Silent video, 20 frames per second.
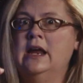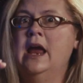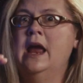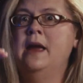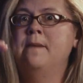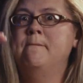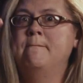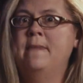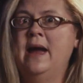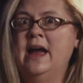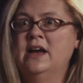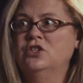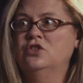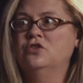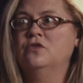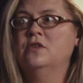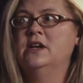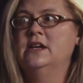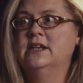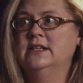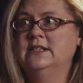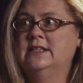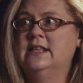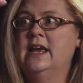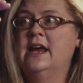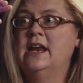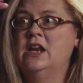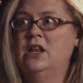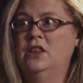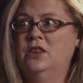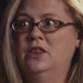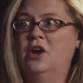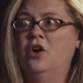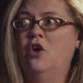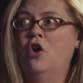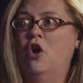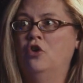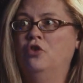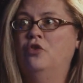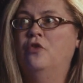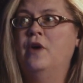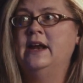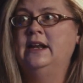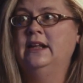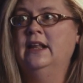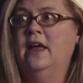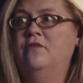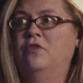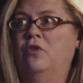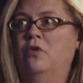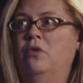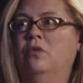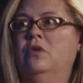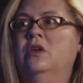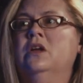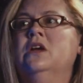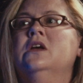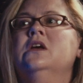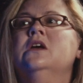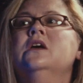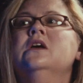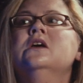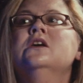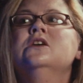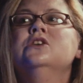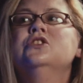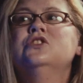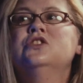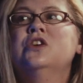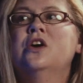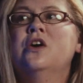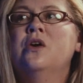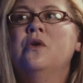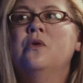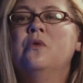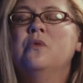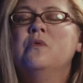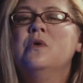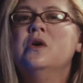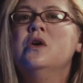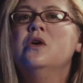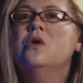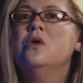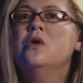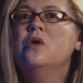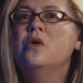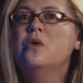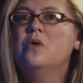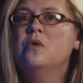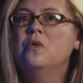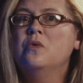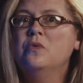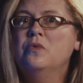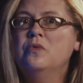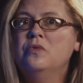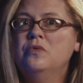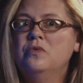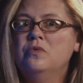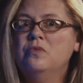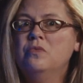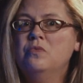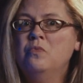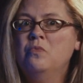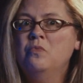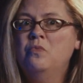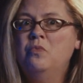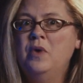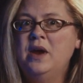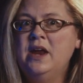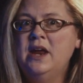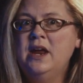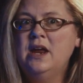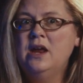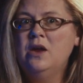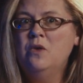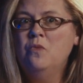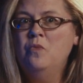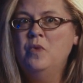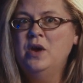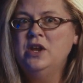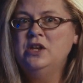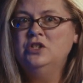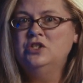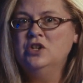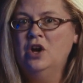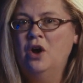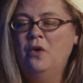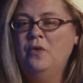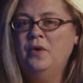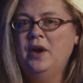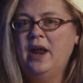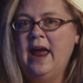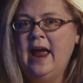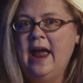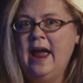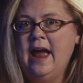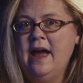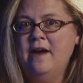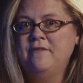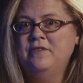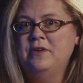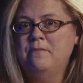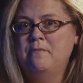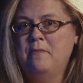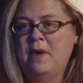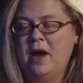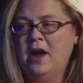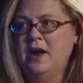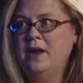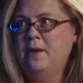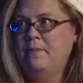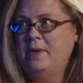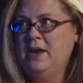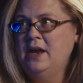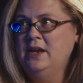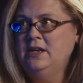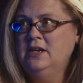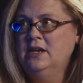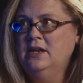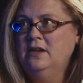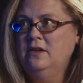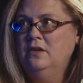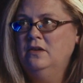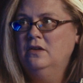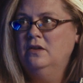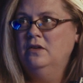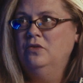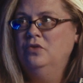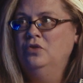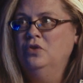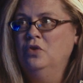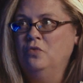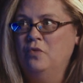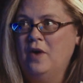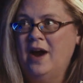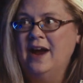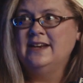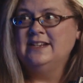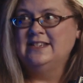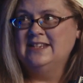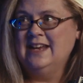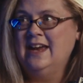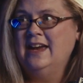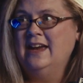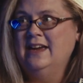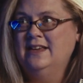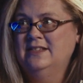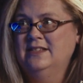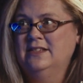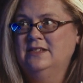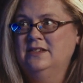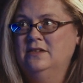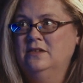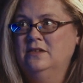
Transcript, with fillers: and mastery is they they're on grade level. So we we don't have in my opinion the right test